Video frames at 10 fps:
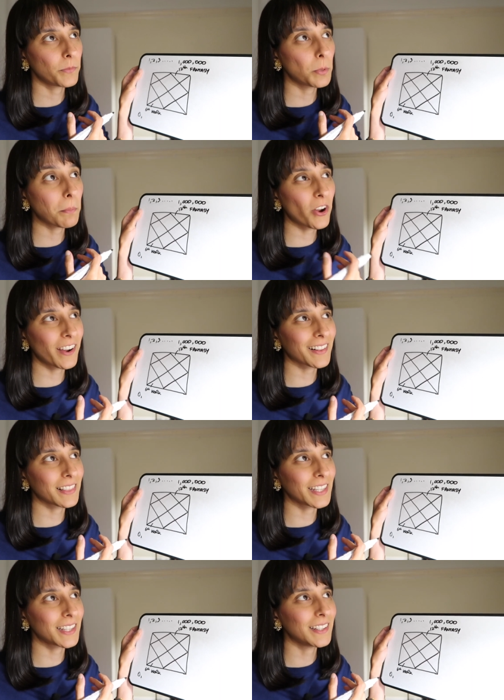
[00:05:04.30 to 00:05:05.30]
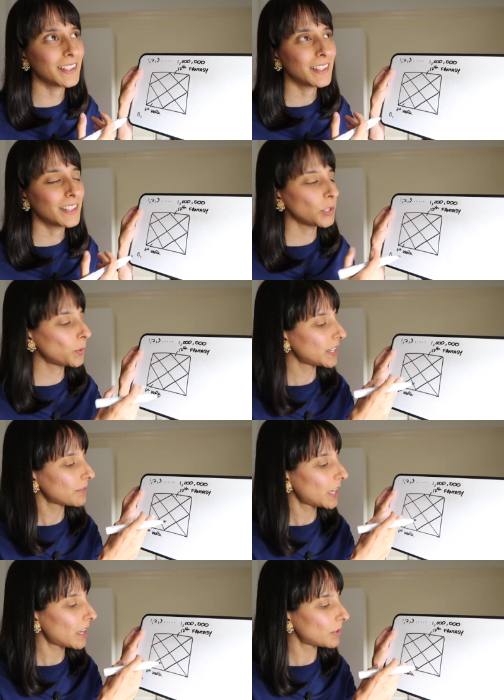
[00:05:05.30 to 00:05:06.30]
numerically You would
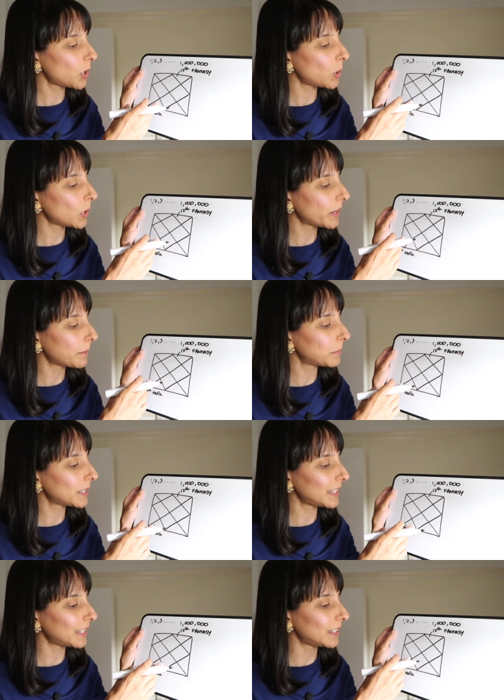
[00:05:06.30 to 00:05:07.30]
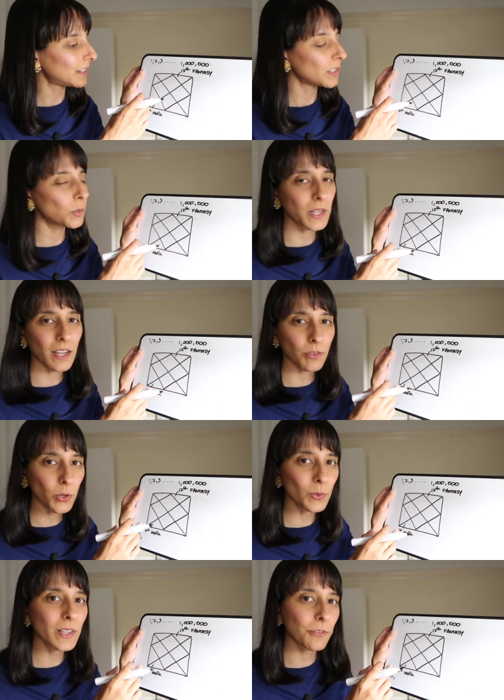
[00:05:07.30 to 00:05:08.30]
never have a whole number here. You would have
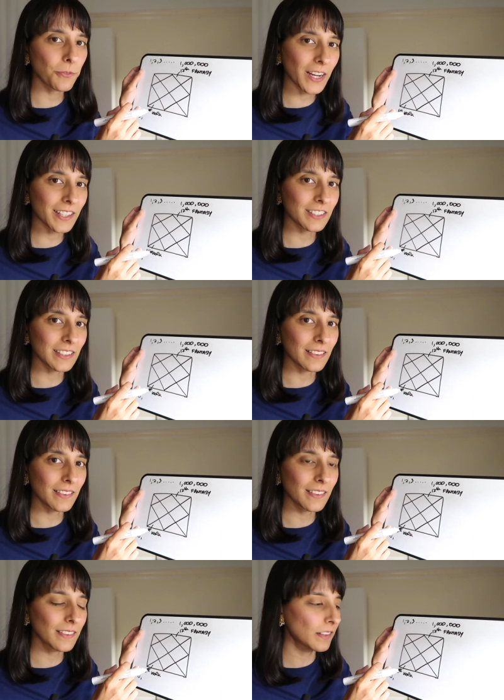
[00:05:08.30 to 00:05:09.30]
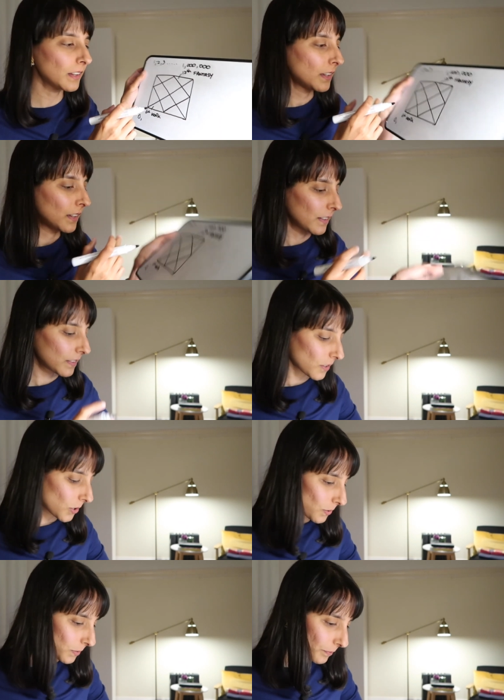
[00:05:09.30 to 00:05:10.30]
only fractions.
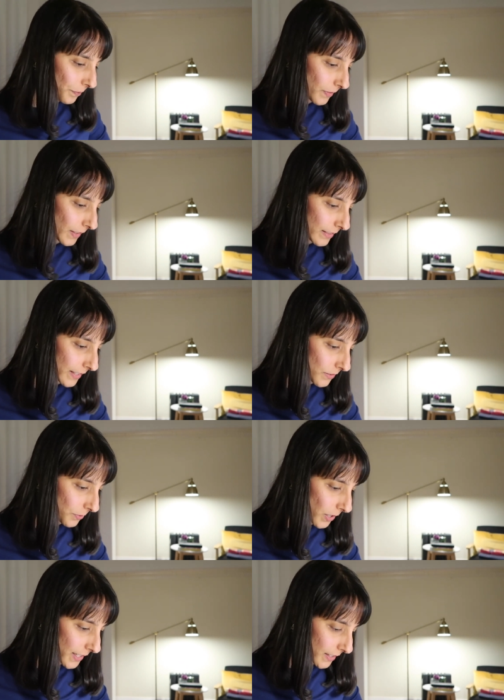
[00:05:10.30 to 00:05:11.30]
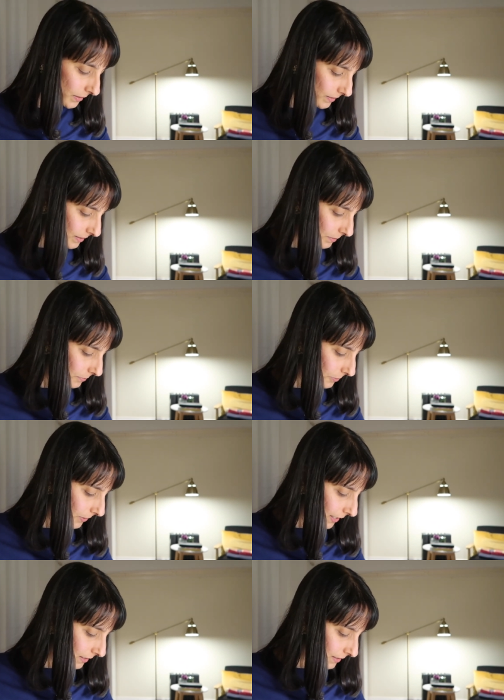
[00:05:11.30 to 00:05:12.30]
So let's write out some
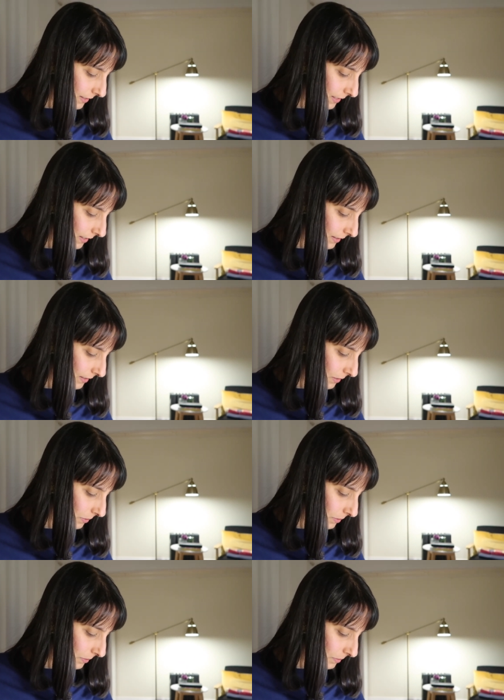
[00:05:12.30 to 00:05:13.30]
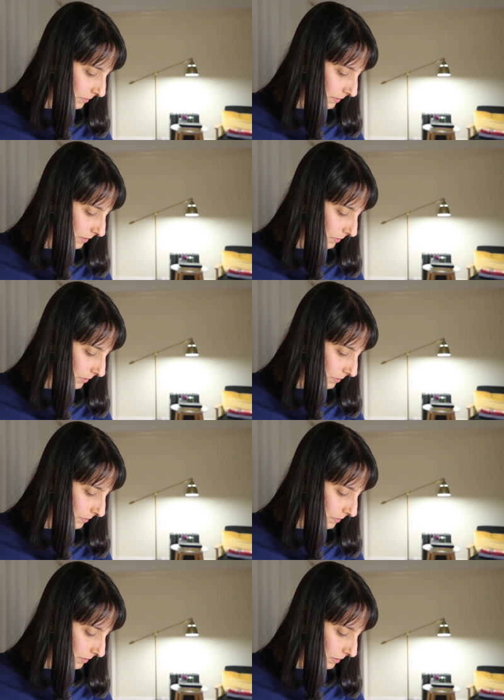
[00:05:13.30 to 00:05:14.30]
fractions here. zero,
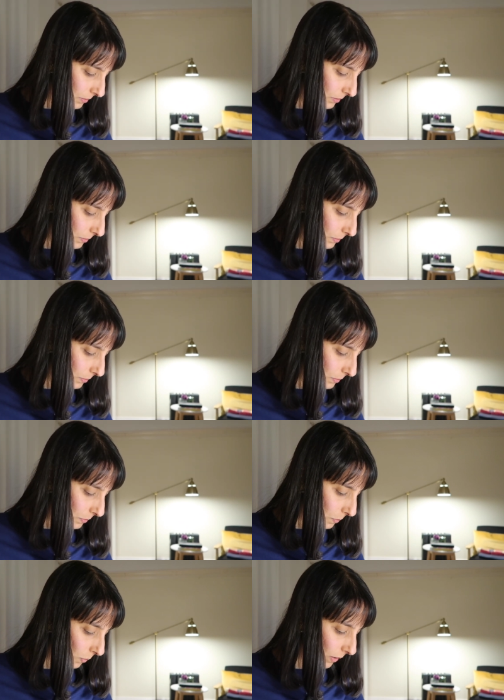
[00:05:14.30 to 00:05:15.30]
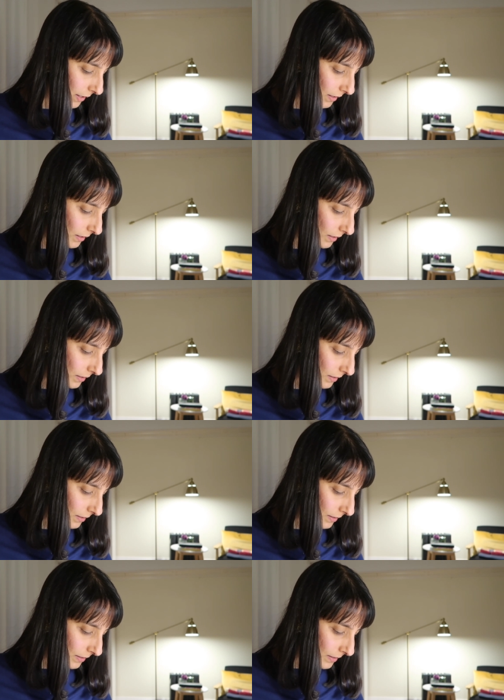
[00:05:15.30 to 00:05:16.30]
zero, zero, one.
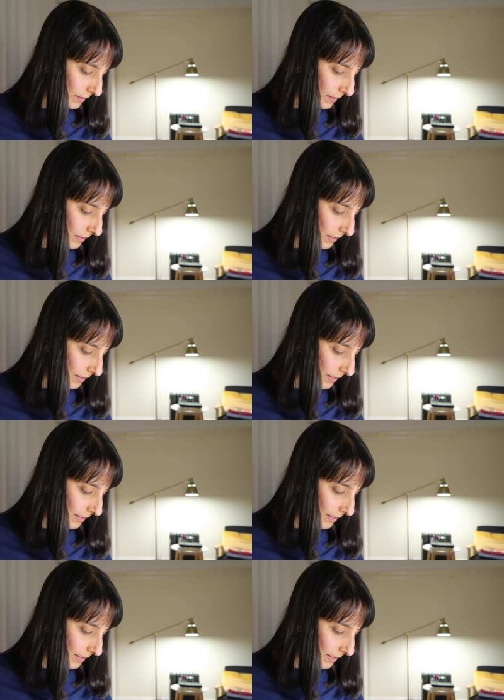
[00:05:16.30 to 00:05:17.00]
And